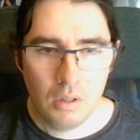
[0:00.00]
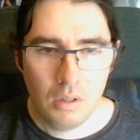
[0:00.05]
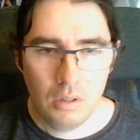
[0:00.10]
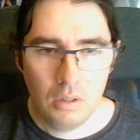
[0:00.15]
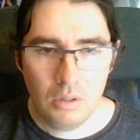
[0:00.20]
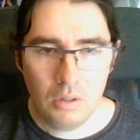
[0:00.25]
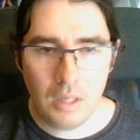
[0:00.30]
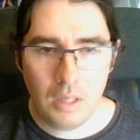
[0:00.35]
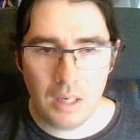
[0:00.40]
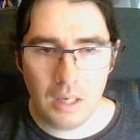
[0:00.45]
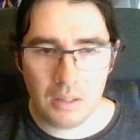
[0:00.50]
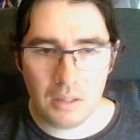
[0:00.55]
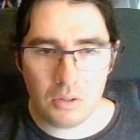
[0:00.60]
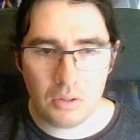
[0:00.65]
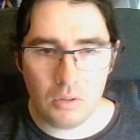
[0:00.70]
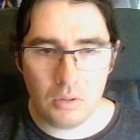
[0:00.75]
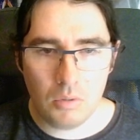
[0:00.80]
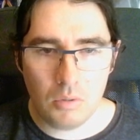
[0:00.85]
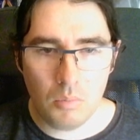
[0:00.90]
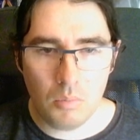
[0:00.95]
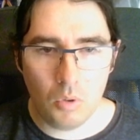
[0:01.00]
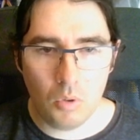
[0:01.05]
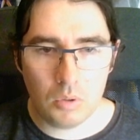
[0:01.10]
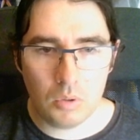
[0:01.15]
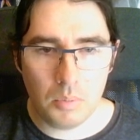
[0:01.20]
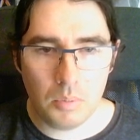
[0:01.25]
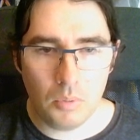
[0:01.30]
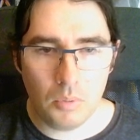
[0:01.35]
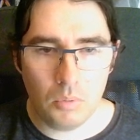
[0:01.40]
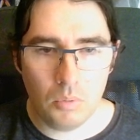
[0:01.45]
You can actually do
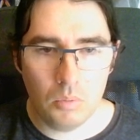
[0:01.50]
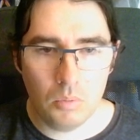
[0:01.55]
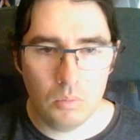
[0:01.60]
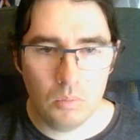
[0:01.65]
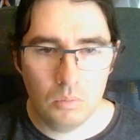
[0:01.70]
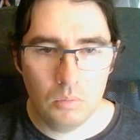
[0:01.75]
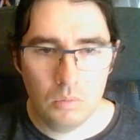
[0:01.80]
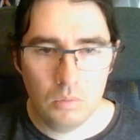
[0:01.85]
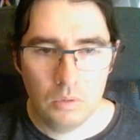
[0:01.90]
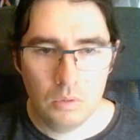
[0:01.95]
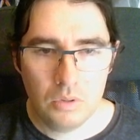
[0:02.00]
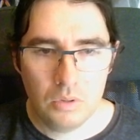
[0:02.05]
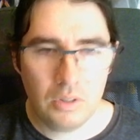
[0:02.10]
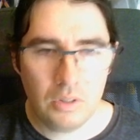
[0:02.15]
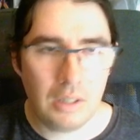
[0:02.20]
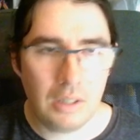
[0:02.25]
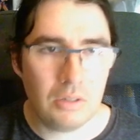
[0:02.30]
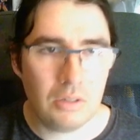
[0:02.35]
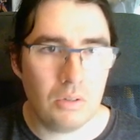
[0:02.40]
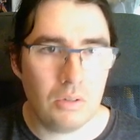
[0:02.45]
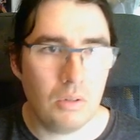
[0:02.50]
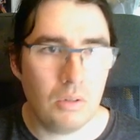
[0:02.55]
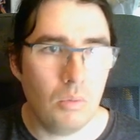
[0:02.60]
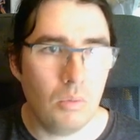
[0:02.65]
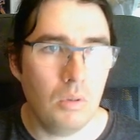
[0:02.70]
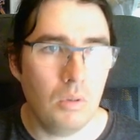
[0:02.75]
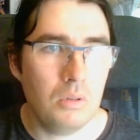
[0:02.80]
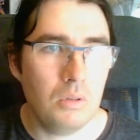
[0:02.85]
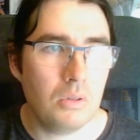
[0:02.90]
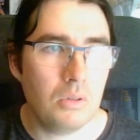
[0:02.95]
multiple sections at
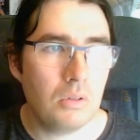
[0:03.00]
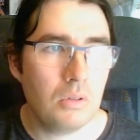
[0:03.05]
once.